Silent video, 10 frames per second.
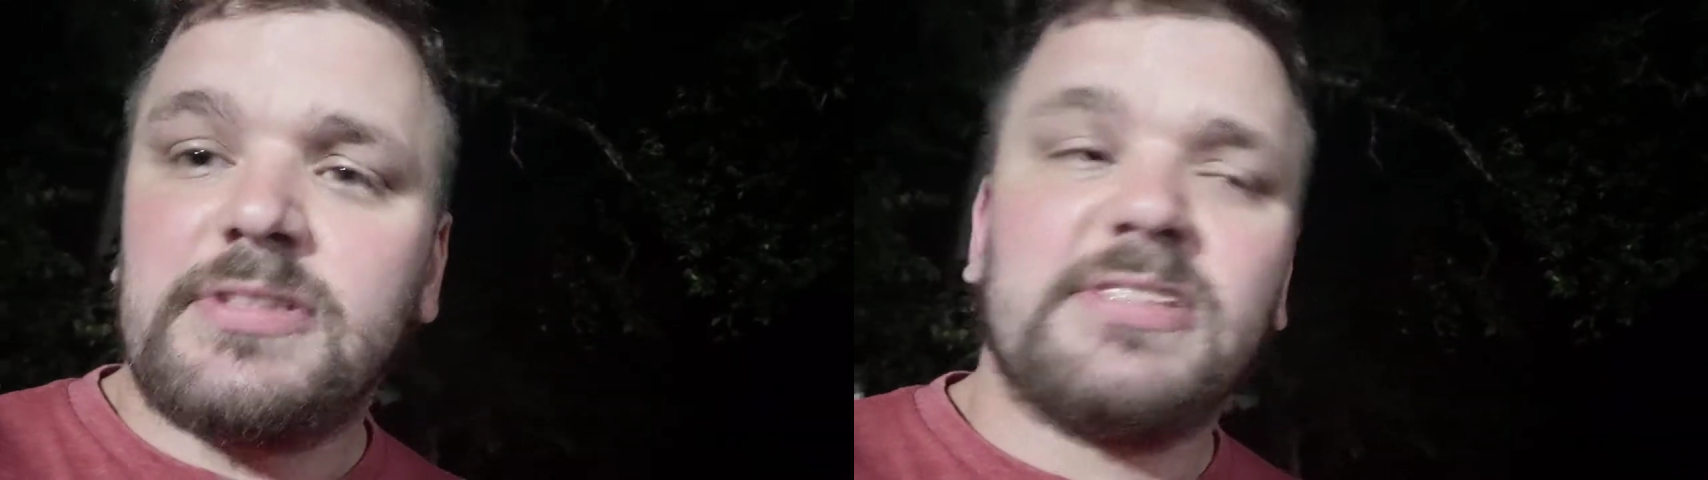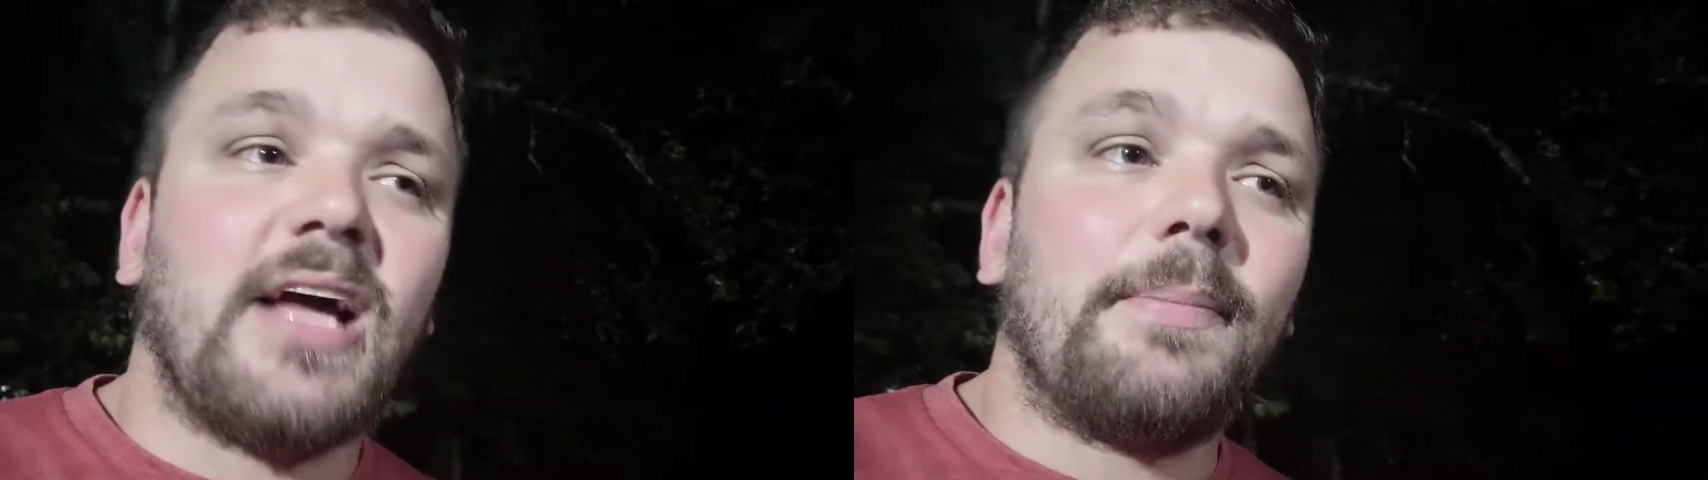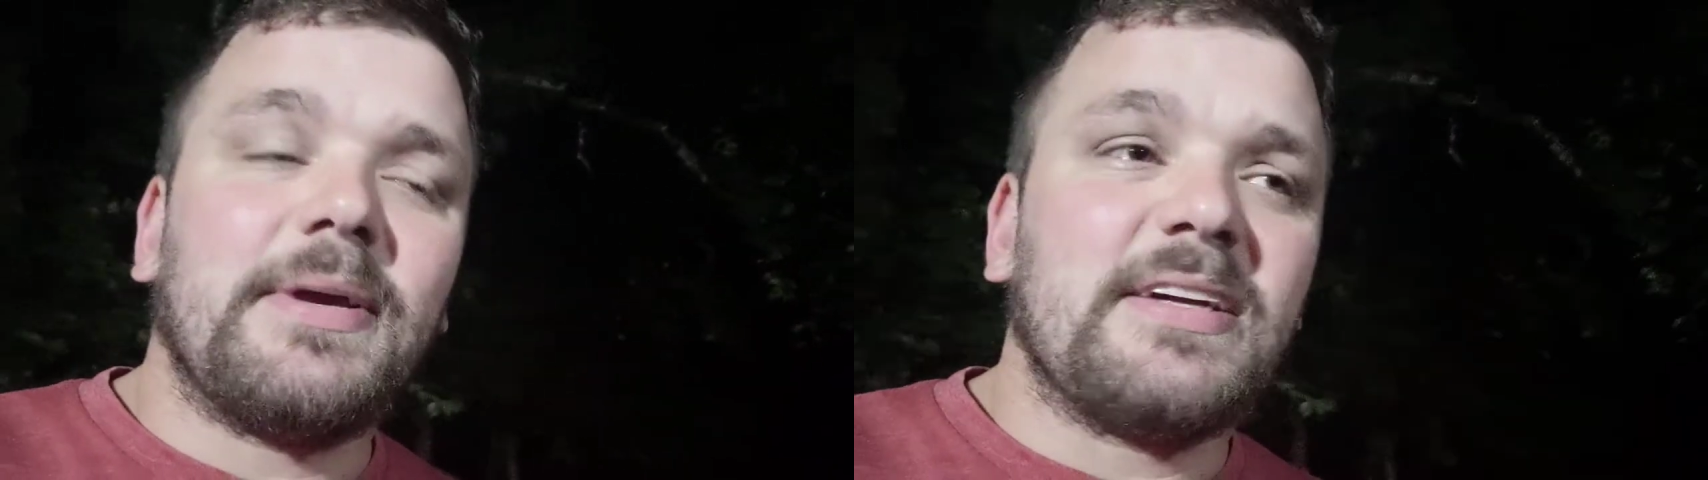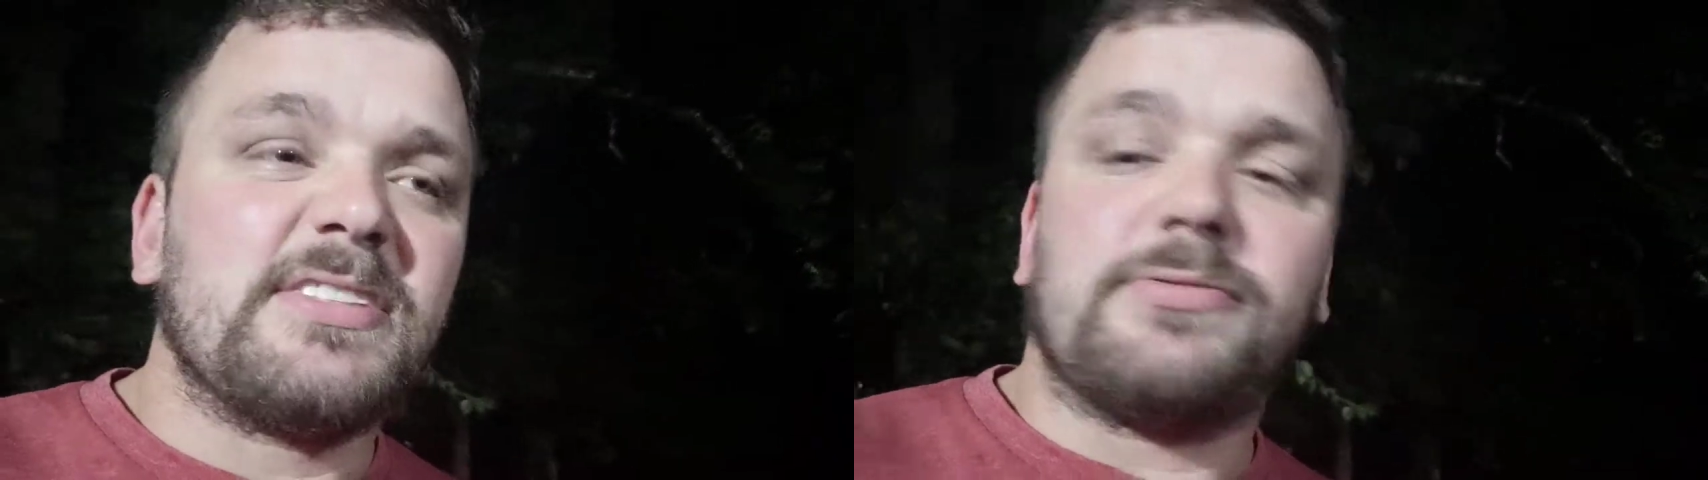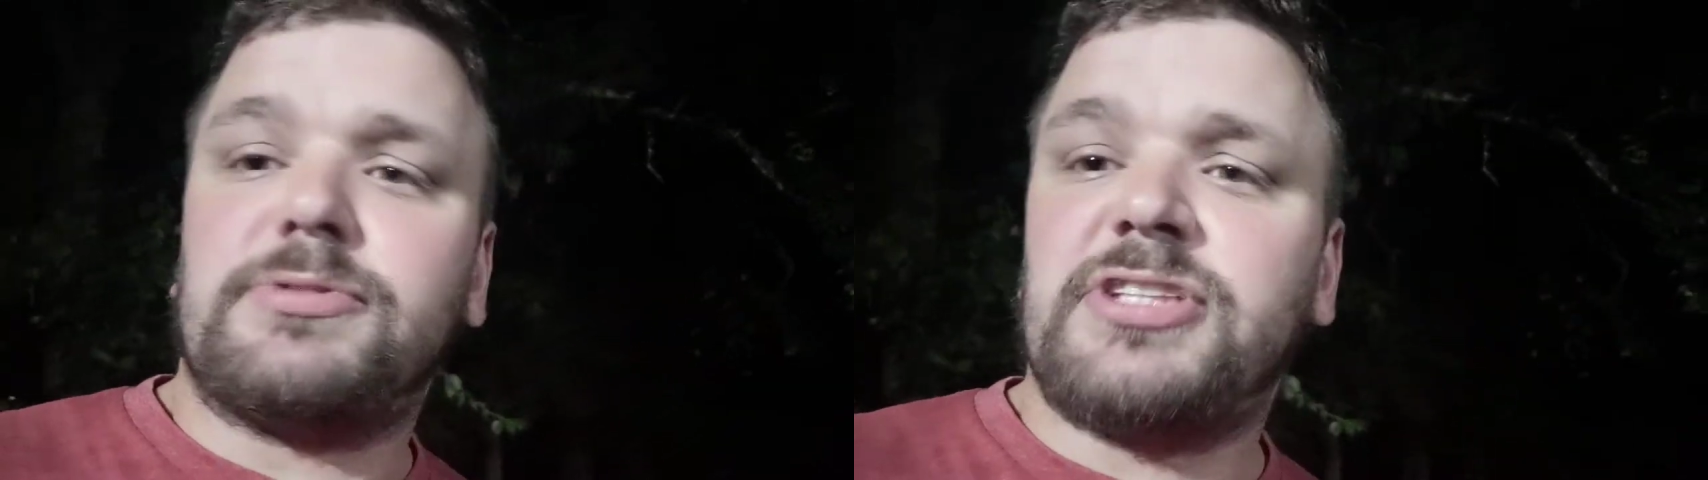Stopping
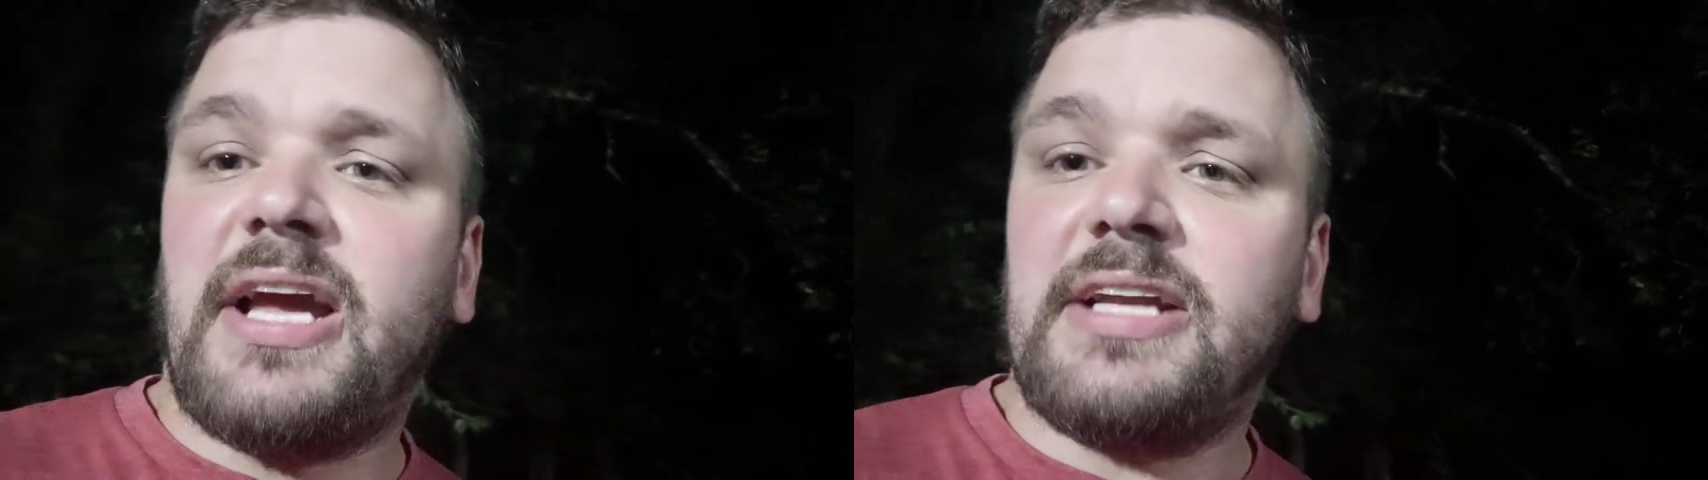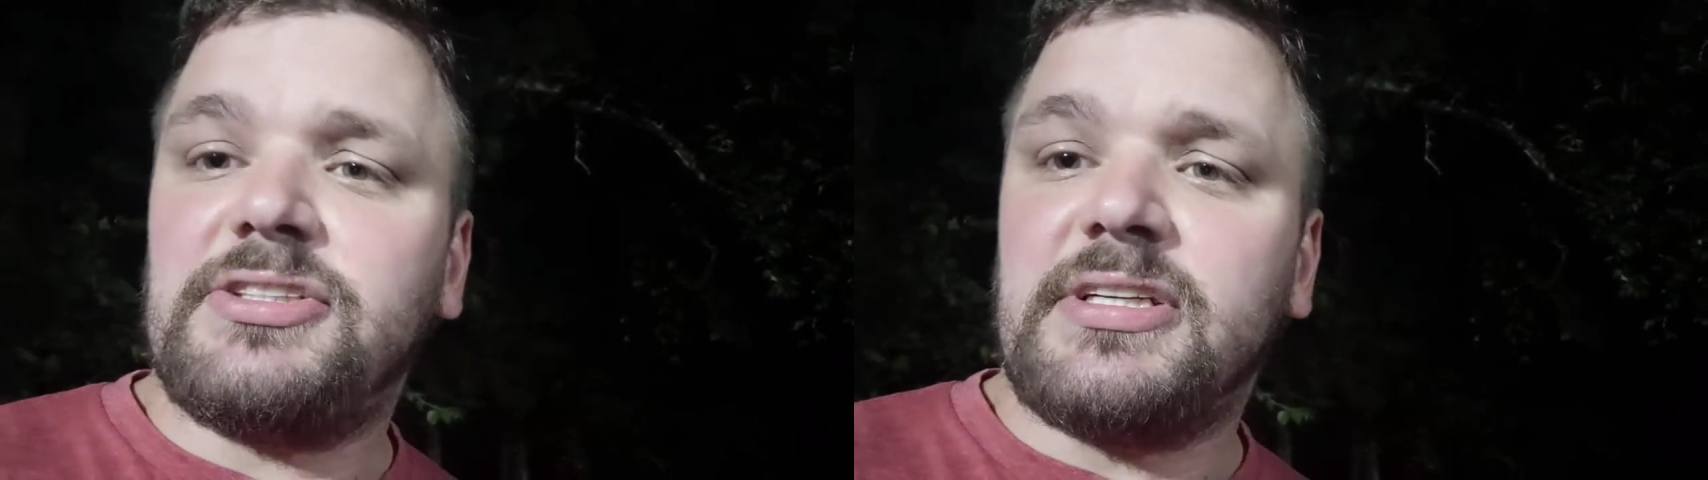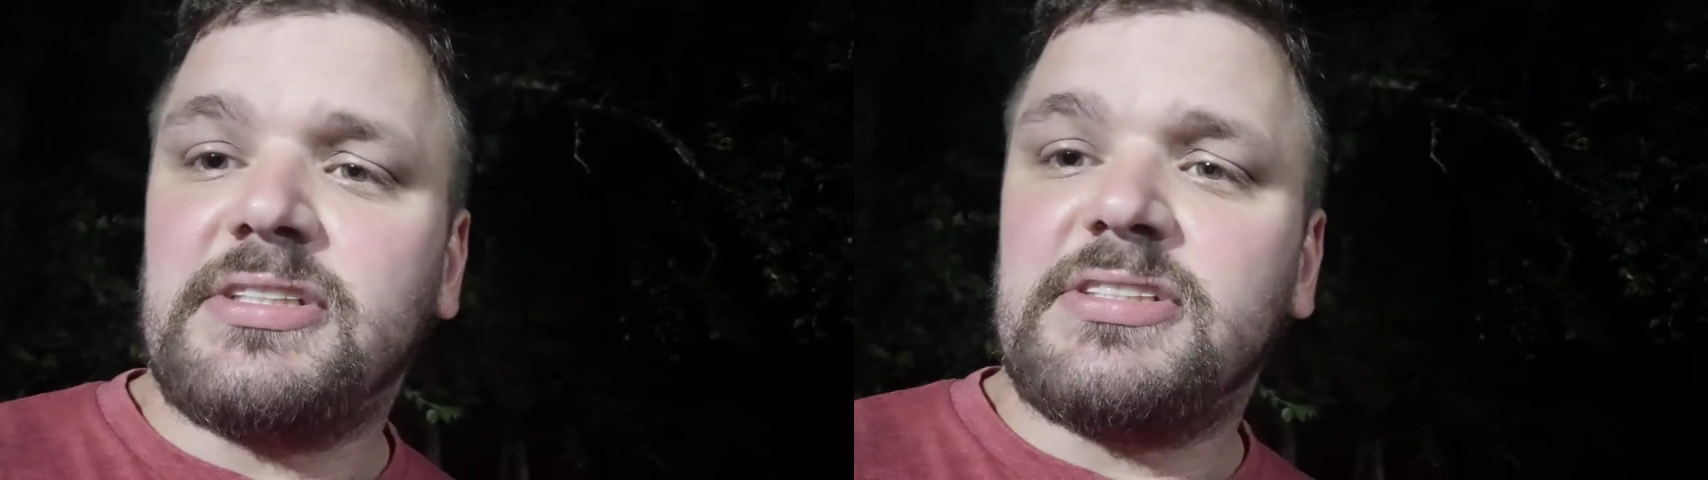us from changing,